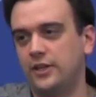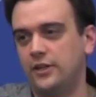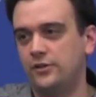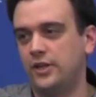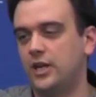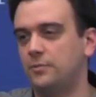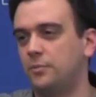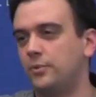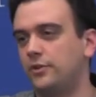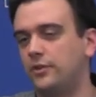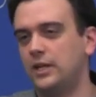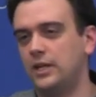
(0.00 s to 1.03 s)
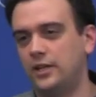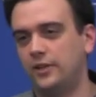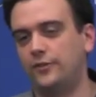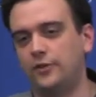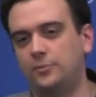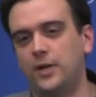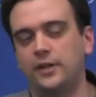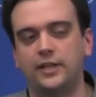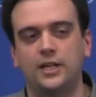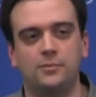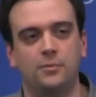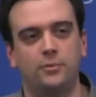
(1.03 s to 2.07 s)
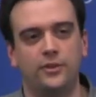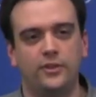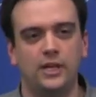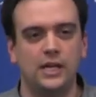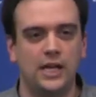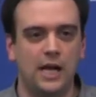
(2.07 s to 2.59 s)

they usually come up with, the first product they come up with,